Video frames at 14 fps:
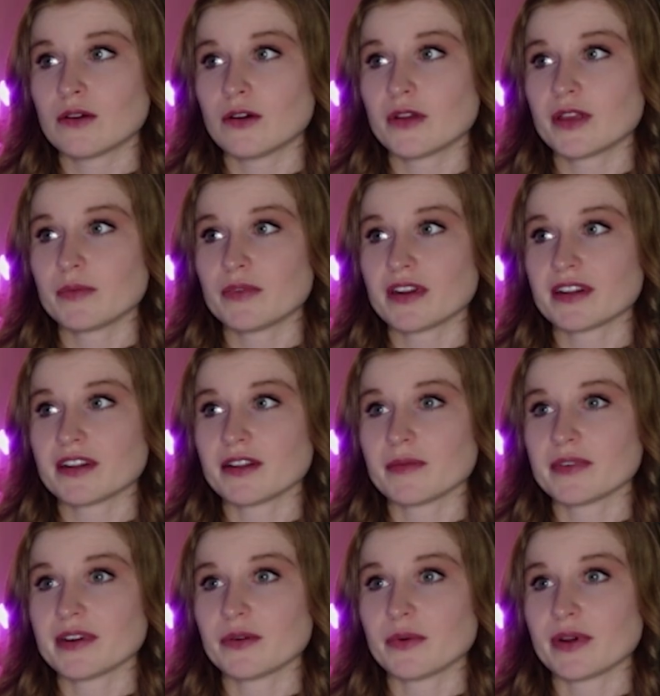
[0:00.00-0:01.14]
Oh, he brought it up
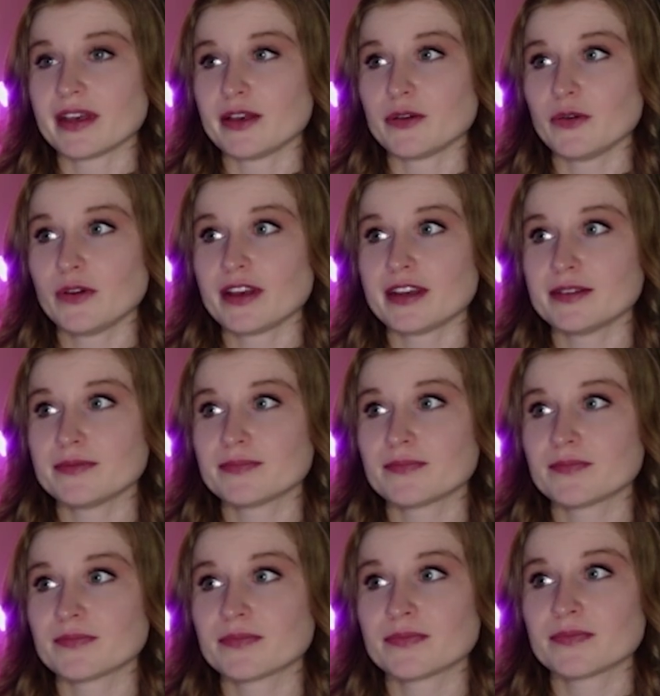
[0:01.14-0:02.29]
right away. Okay.
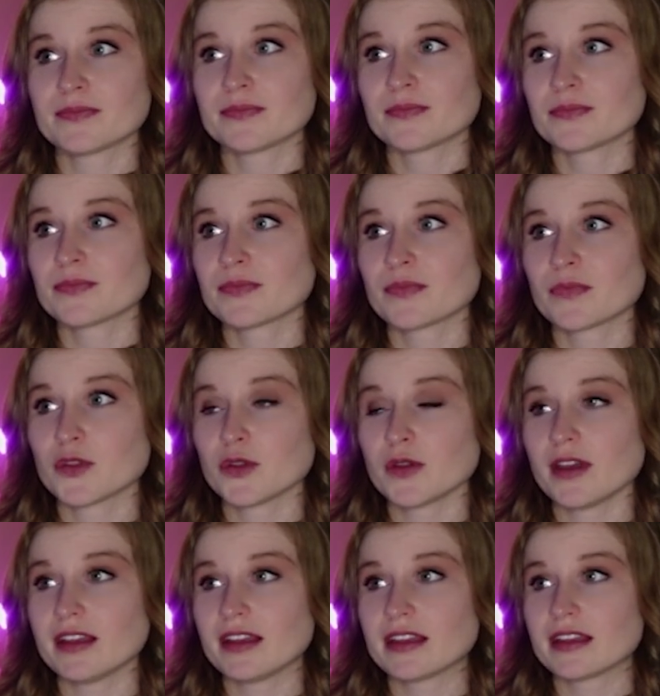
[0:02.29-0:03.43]

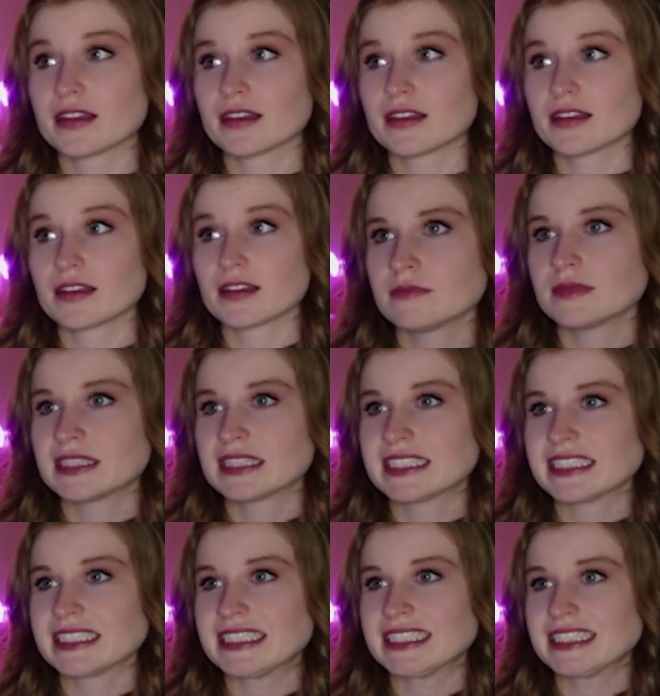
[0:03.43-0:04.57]
Okay.
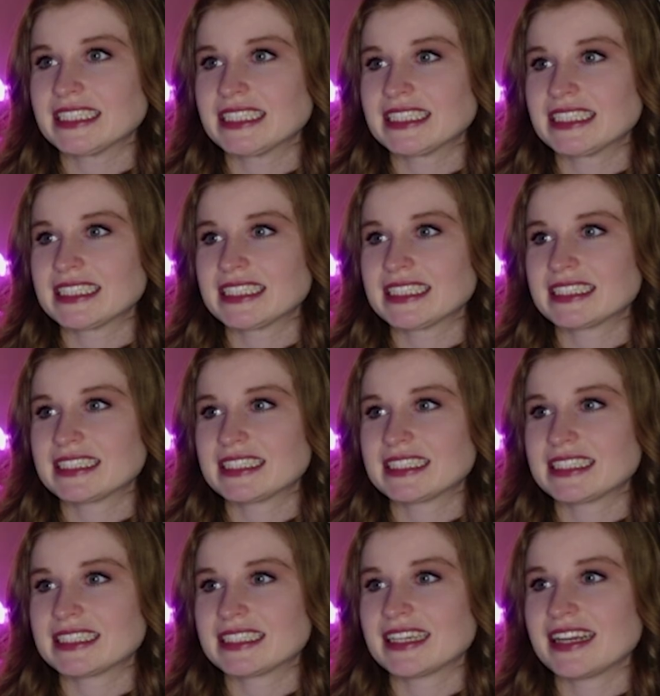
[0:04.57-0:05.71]

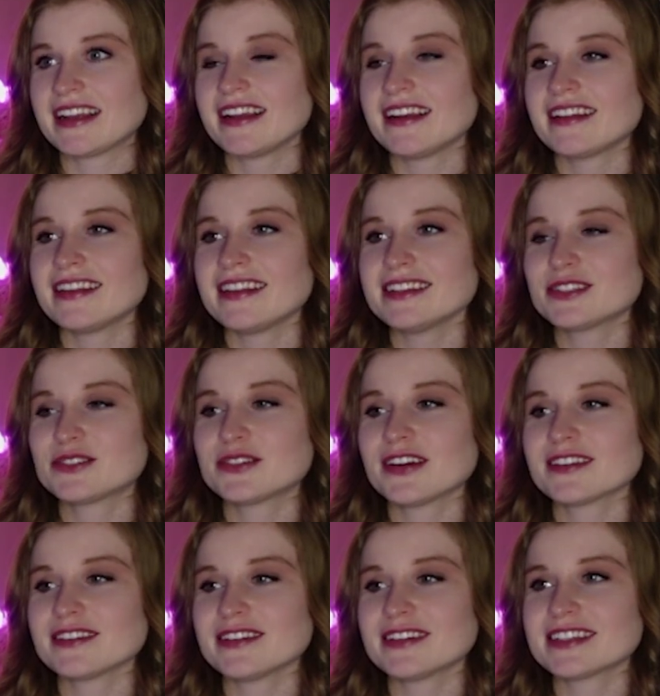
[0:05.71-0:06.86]
This truck
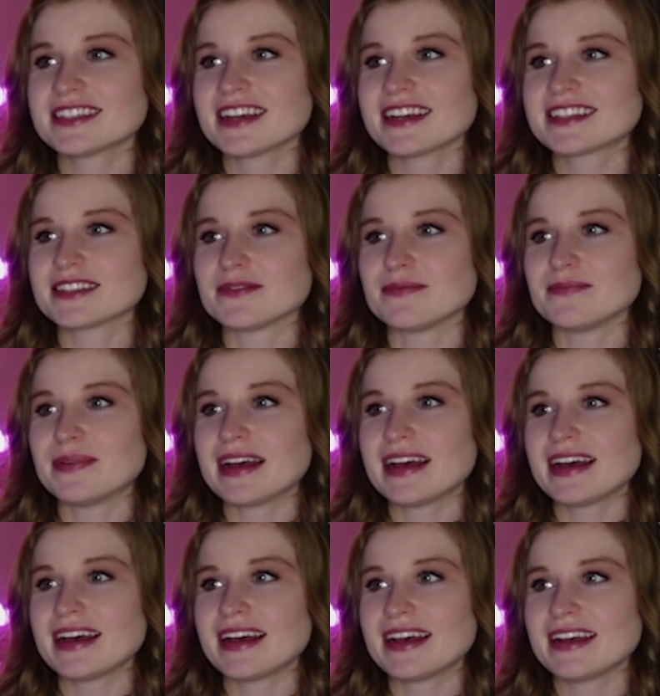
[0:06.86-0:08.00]
looks like some
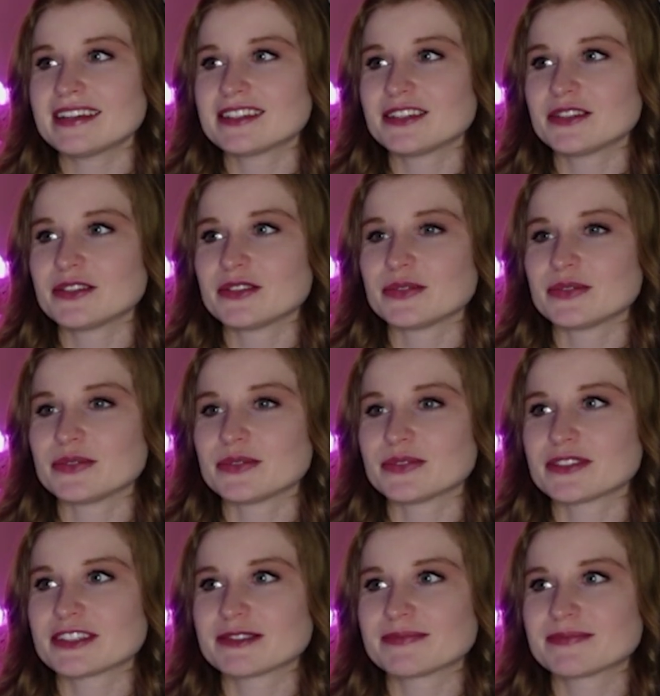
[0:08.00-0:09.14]
bad news.